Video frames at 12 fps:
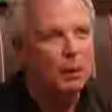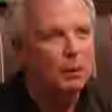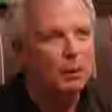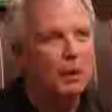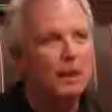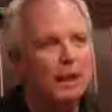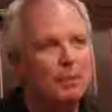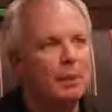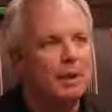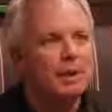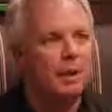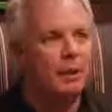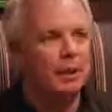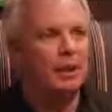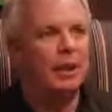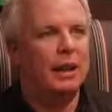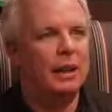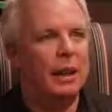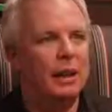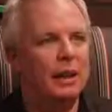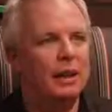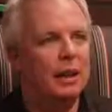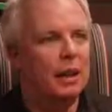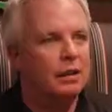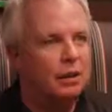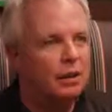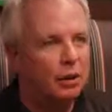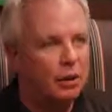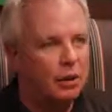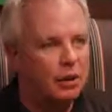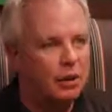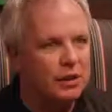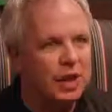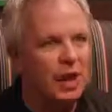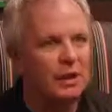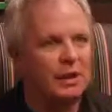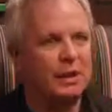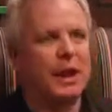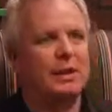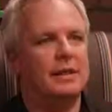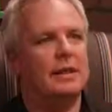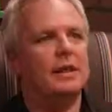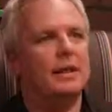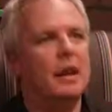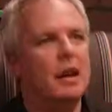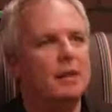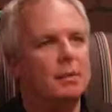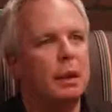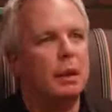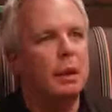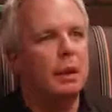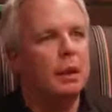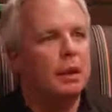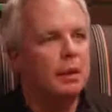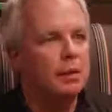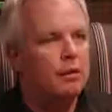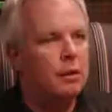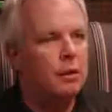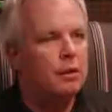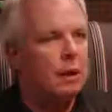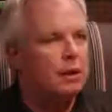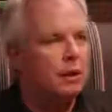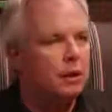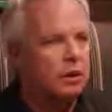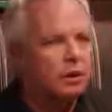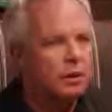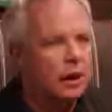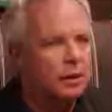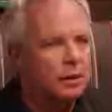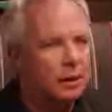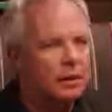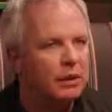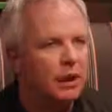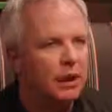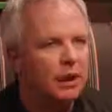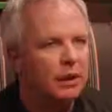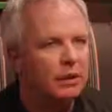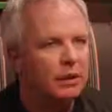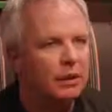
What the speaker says: been really busy with like getting lots of courses out and Udacity stuff, but you have a very special course to tell us about today. Could